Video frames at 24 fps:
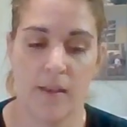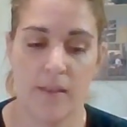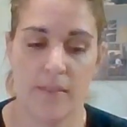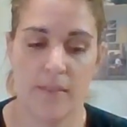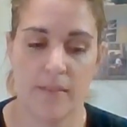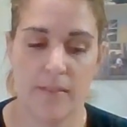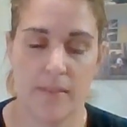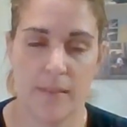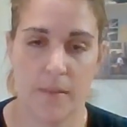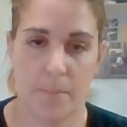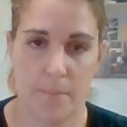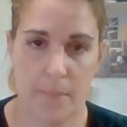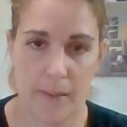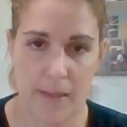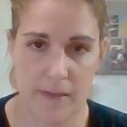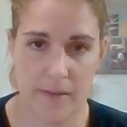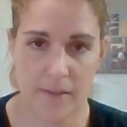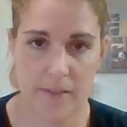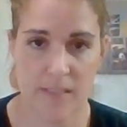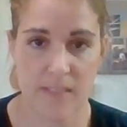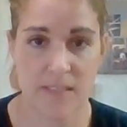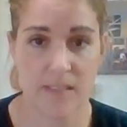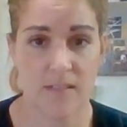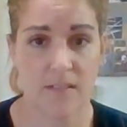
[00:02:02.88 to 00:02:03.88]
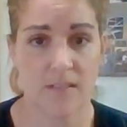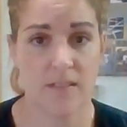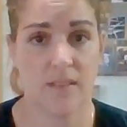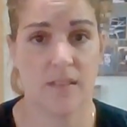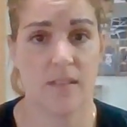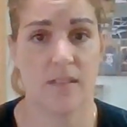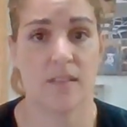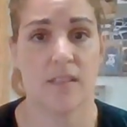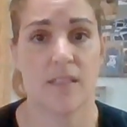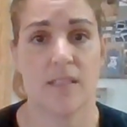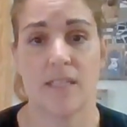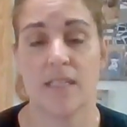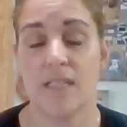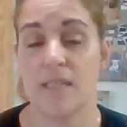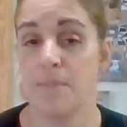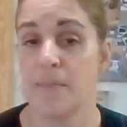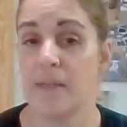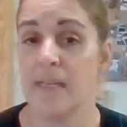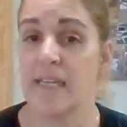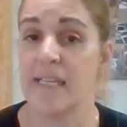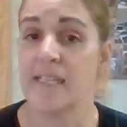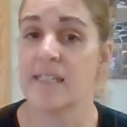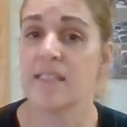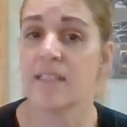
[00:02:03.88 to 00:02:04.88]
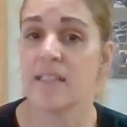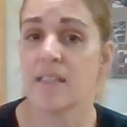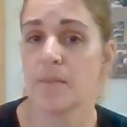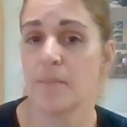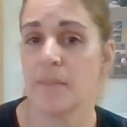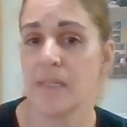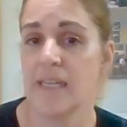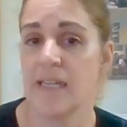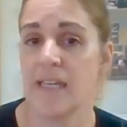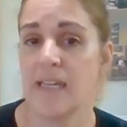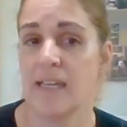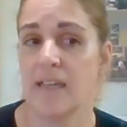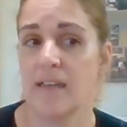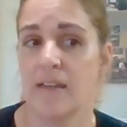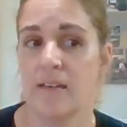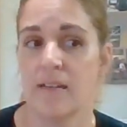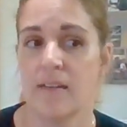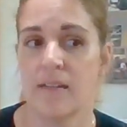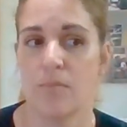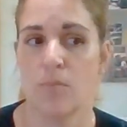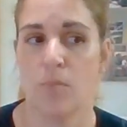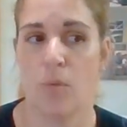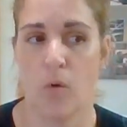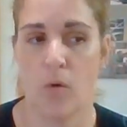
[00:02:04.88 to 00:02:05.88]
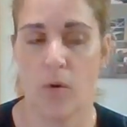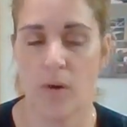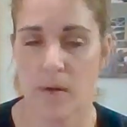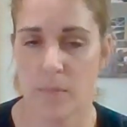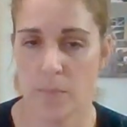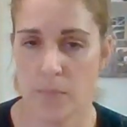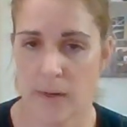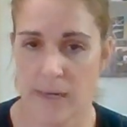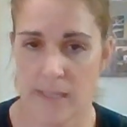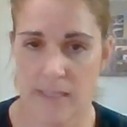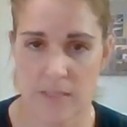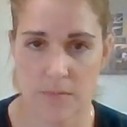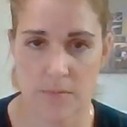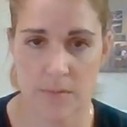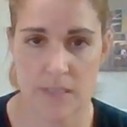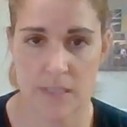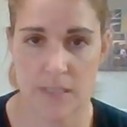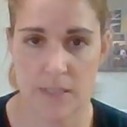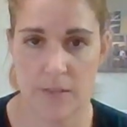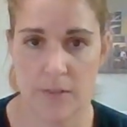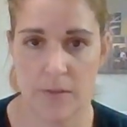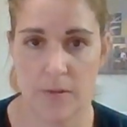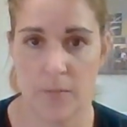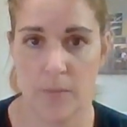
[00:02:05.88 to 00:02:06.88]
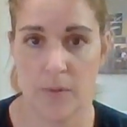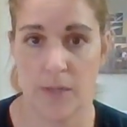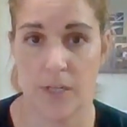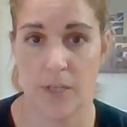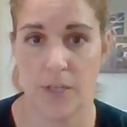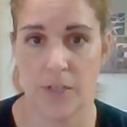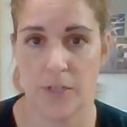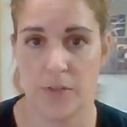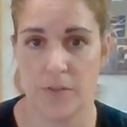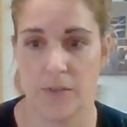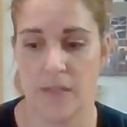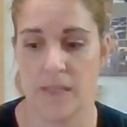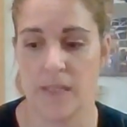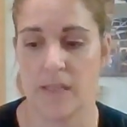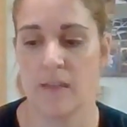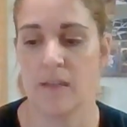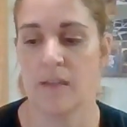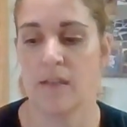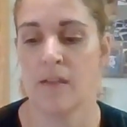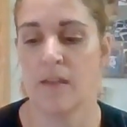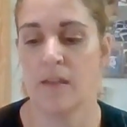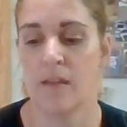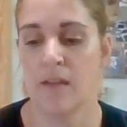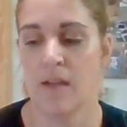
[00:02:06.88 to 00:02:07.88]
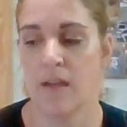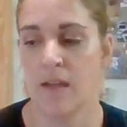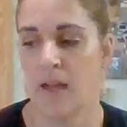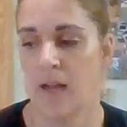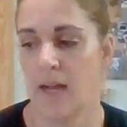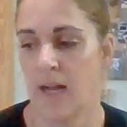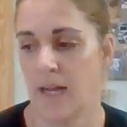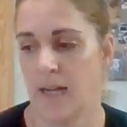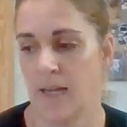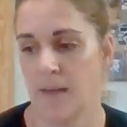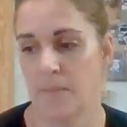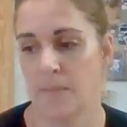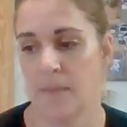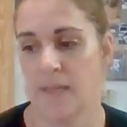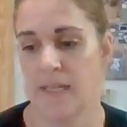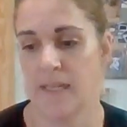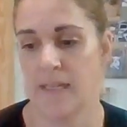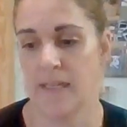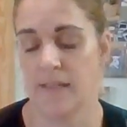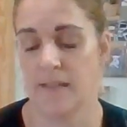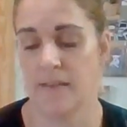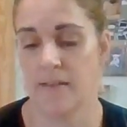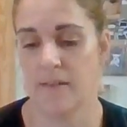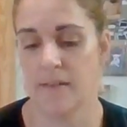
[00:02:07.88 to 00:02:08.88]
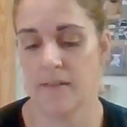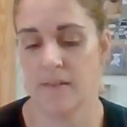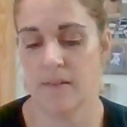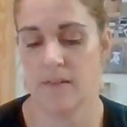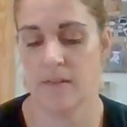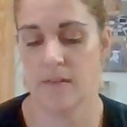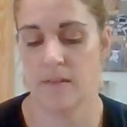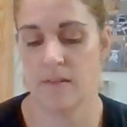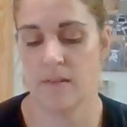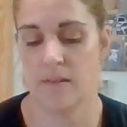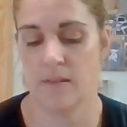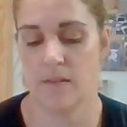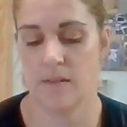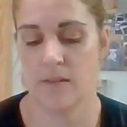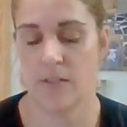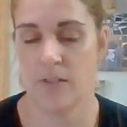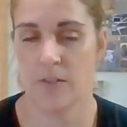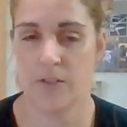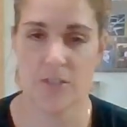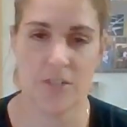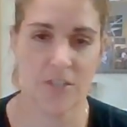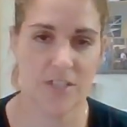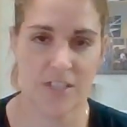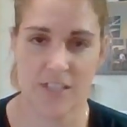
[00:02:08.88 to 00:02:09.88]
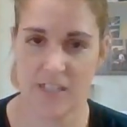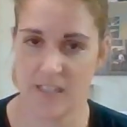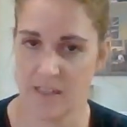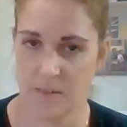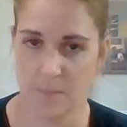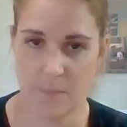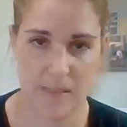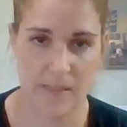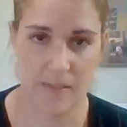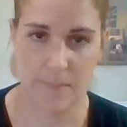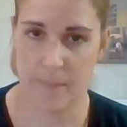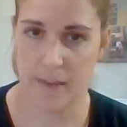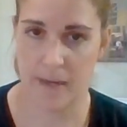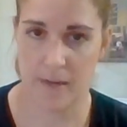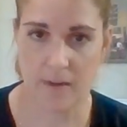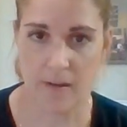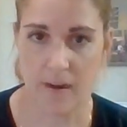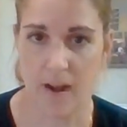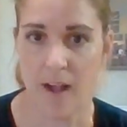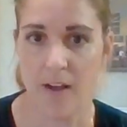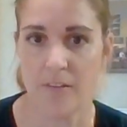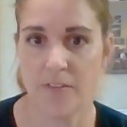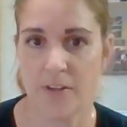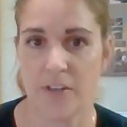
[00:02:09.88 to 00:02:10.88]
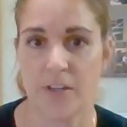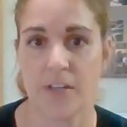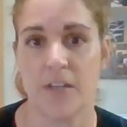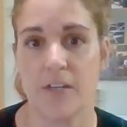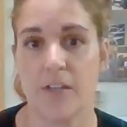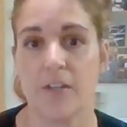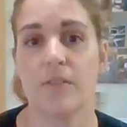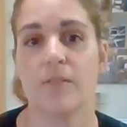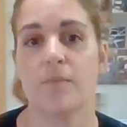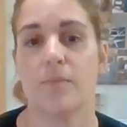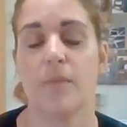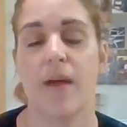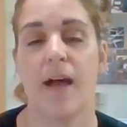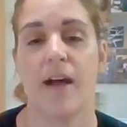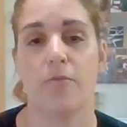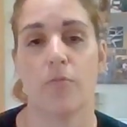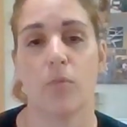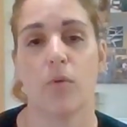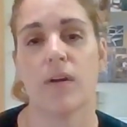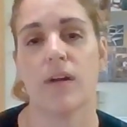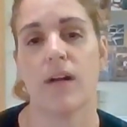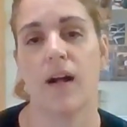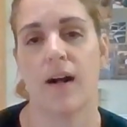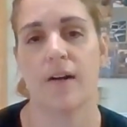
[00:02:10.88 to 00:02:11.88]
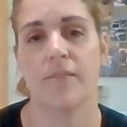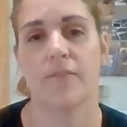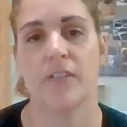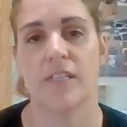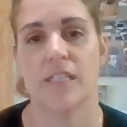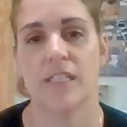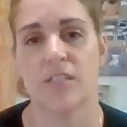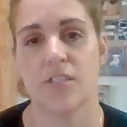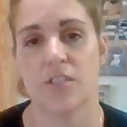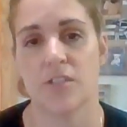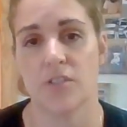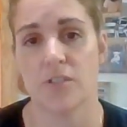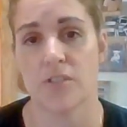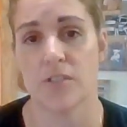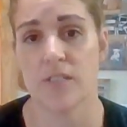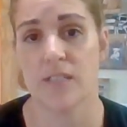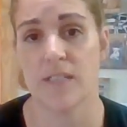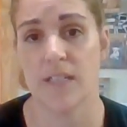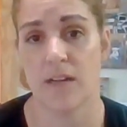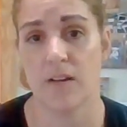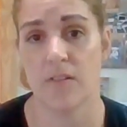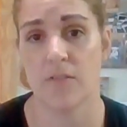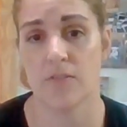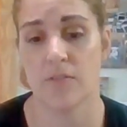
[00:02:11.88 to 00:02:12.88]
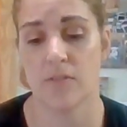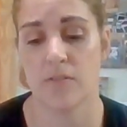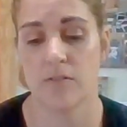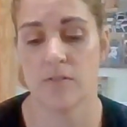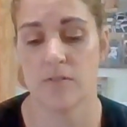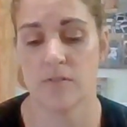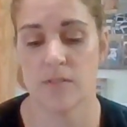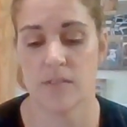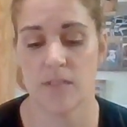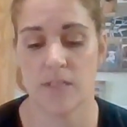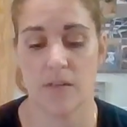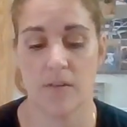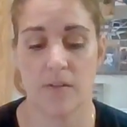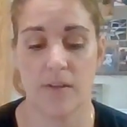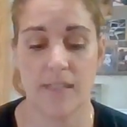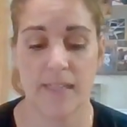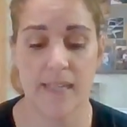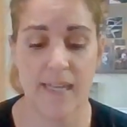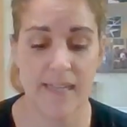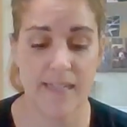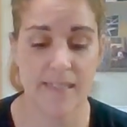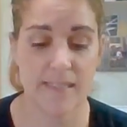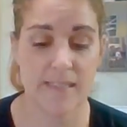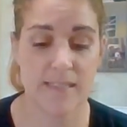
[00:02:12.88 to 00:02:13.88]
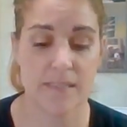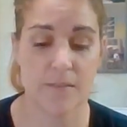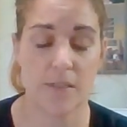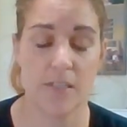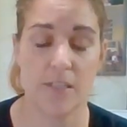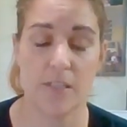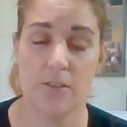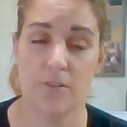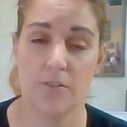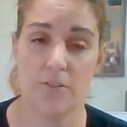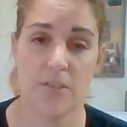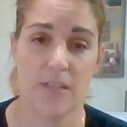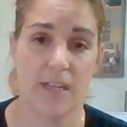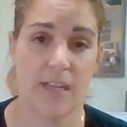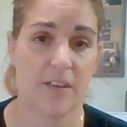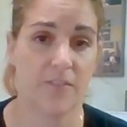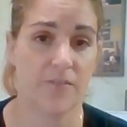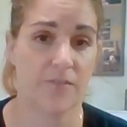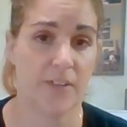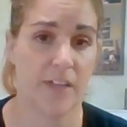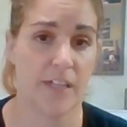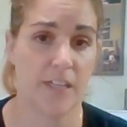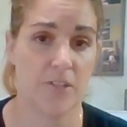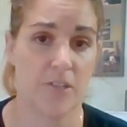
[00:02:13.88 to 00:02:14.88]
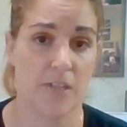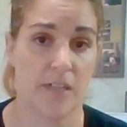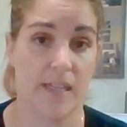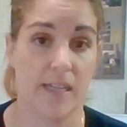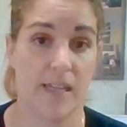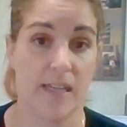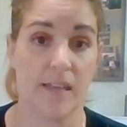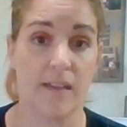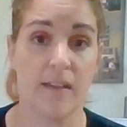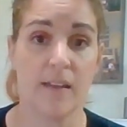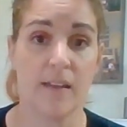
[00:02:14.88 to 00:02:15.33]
the better it's going to look. The DPE is going to be more impressed with you and what you're doing, and you're just going to be better off. You're going to have more confidence in yourself. So, and that is a huge thing in flight training,